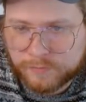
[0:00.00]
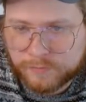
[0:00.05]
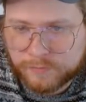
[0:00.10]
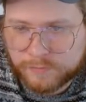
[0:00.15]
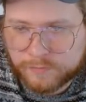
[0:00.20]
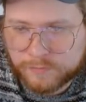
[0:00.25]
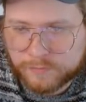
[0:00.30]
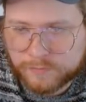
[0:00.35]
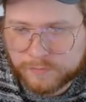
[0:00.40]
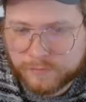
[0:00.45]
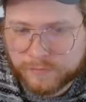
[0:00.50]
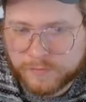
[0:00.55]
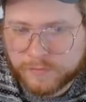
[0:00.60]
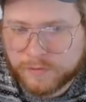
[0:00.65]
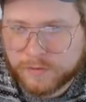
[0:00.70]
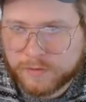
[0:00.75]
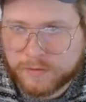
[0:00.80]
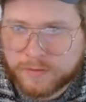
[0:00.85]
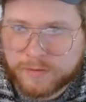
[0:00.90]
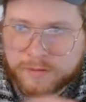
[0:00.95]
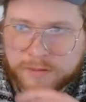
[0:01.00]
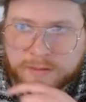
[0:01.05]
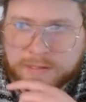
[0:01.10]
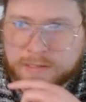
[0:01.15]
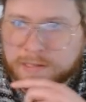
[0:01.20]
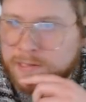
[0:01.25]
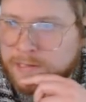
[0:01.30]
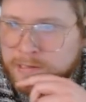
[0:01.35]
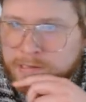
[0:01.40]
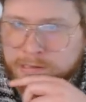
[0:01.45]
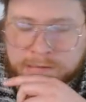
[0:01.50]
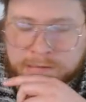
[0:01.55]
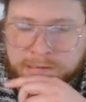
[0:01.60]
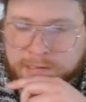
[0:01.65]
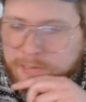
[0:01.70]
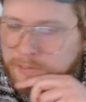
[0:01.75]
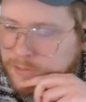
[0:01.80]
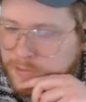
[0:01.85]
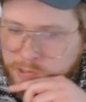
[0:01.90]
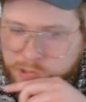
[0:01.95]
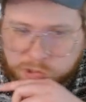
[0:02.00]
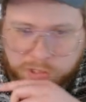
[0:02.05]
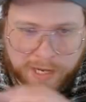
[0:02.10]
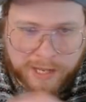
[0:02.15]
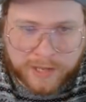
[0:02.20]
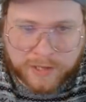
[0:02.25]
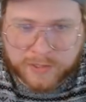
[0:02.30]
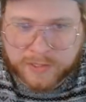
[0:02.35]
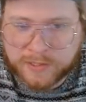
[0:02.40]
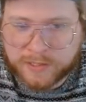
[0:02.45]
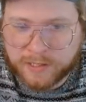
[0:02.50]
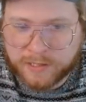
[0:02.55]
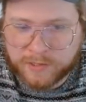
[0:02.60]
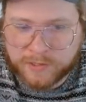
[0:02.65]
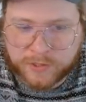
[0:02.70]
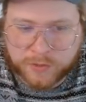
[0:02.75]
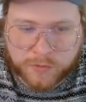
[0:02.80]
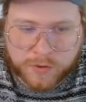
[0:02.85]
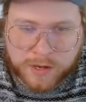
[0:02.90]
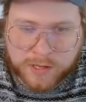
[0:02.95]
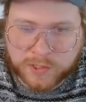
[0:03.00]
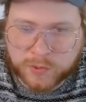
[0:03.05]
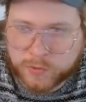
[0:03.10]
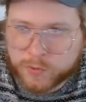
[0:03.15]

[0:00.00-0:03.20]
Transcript: The Chalice is getting to us.